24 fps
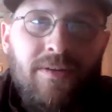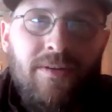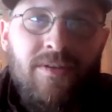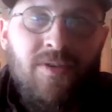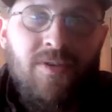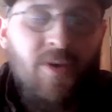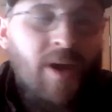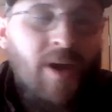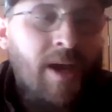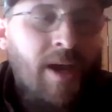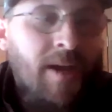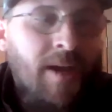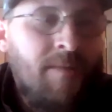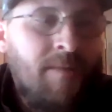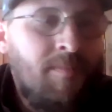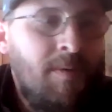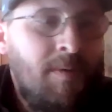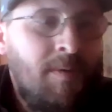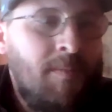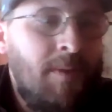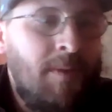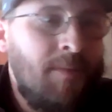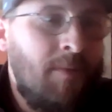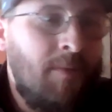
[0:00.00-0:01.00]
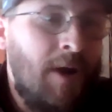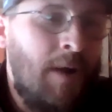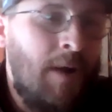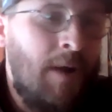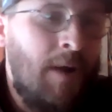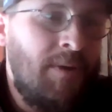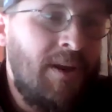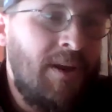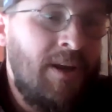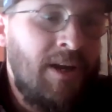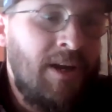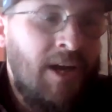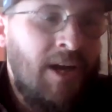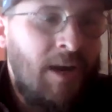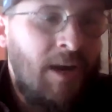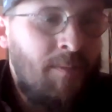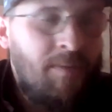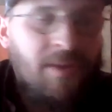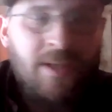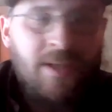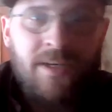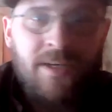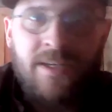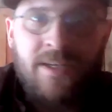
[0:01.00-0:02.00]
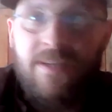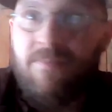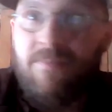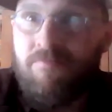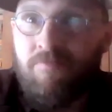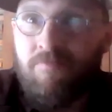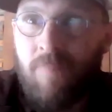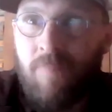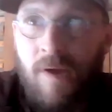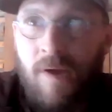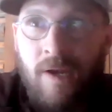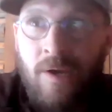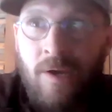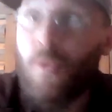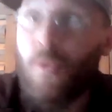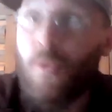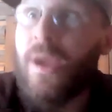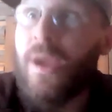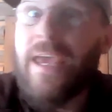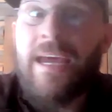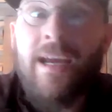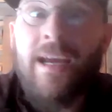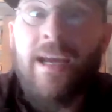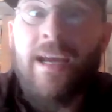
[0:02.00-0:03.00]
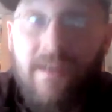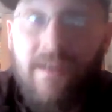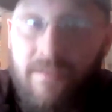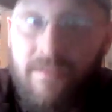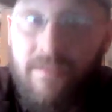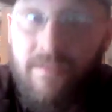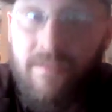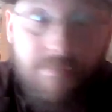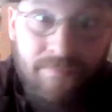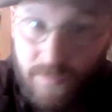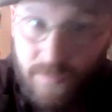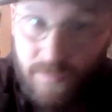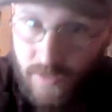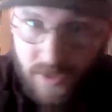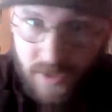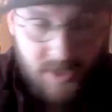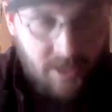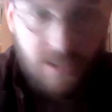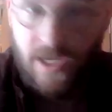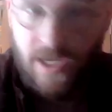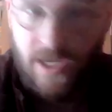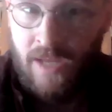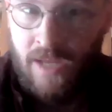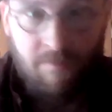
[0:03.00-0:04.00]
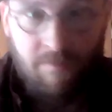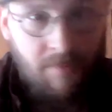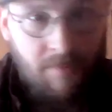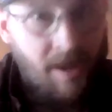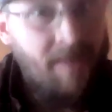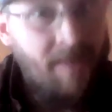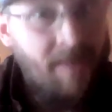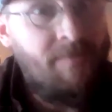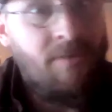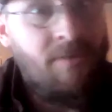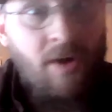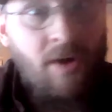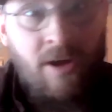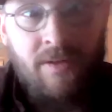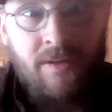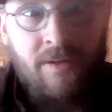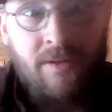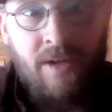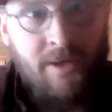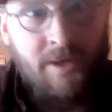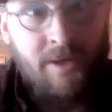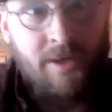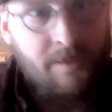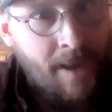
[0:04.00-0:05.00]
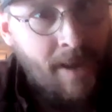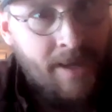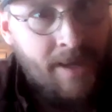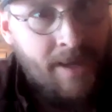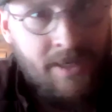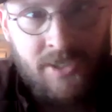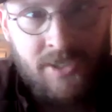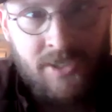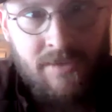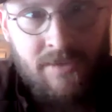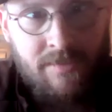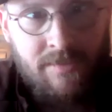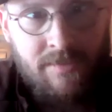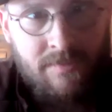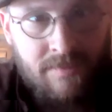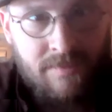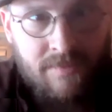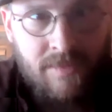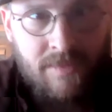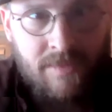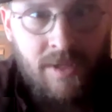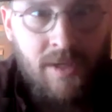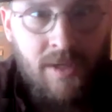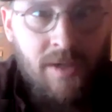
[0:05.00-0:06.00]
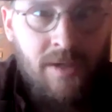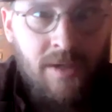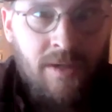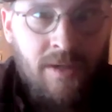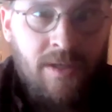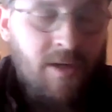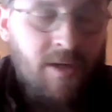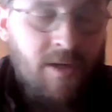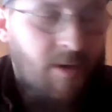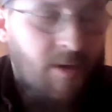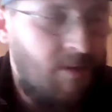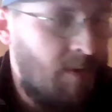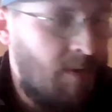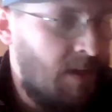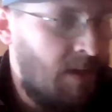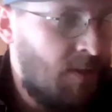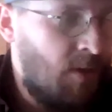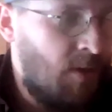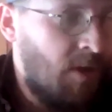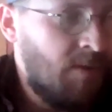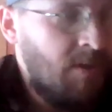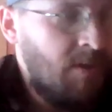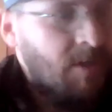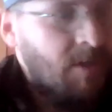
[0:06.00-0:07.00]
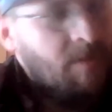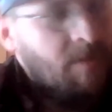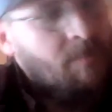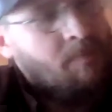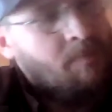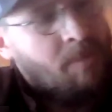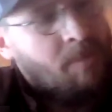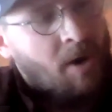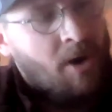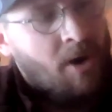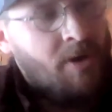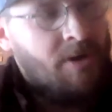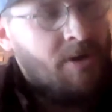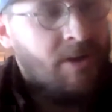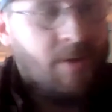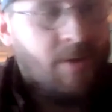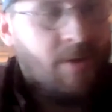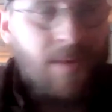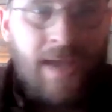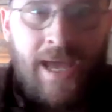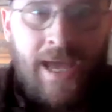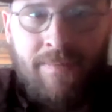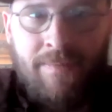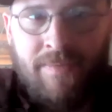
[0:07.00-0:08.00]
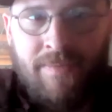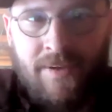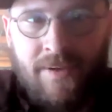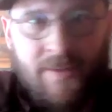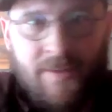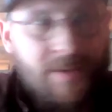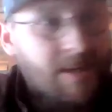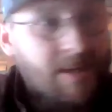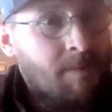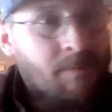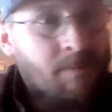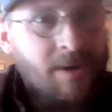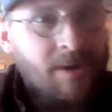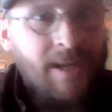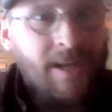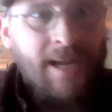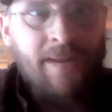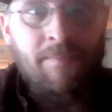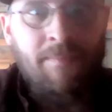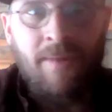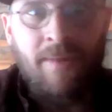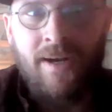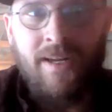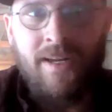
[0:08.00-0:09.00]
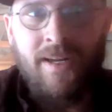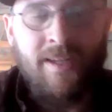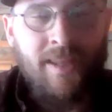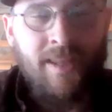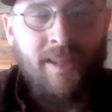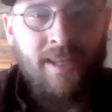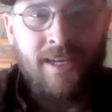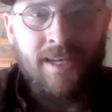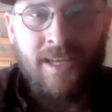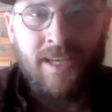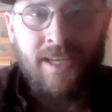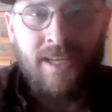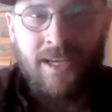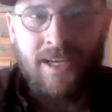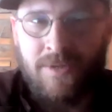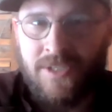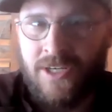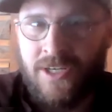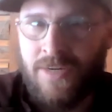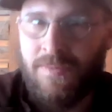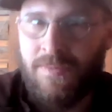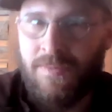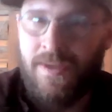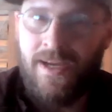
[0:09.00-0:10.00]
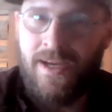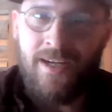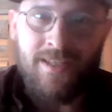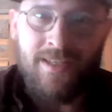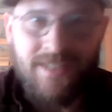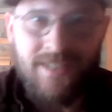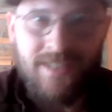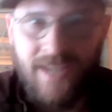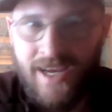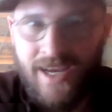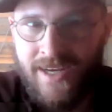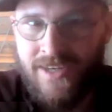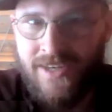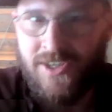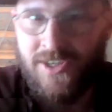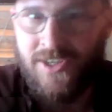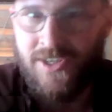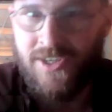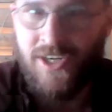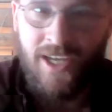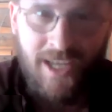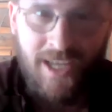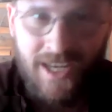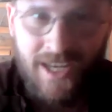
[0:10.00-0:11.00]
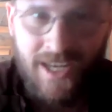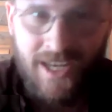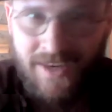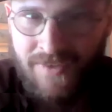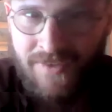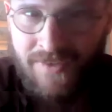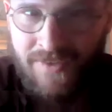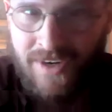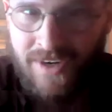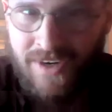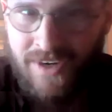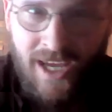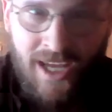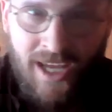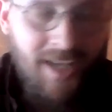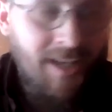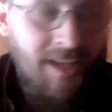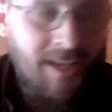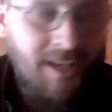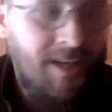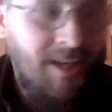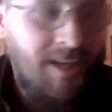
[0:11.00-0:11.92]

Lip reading: So I hadn't been by the property in a week, which is, again, my fault, undermanaged. I thought the partner that we had up there that didn't bring any money to the deal was going to be on site and checking in every day.